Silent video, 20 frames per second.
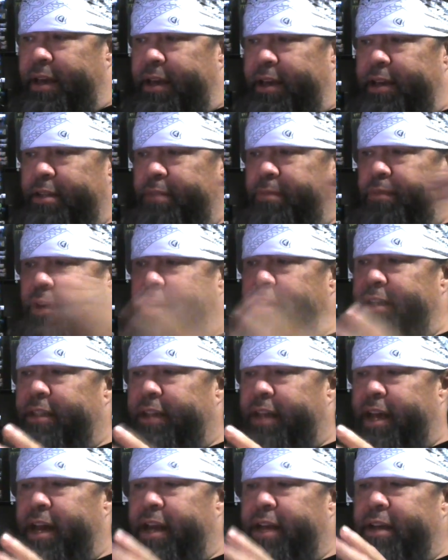His brain
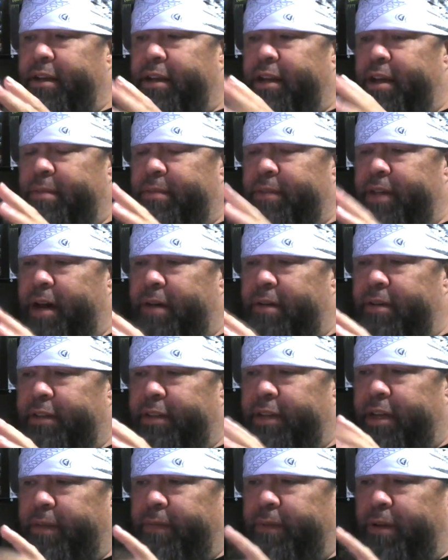scan comes out,
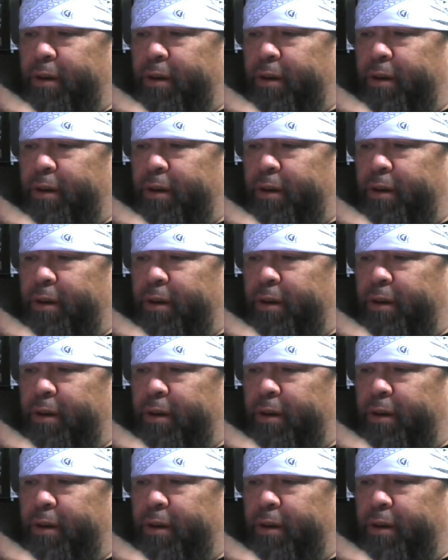instead of,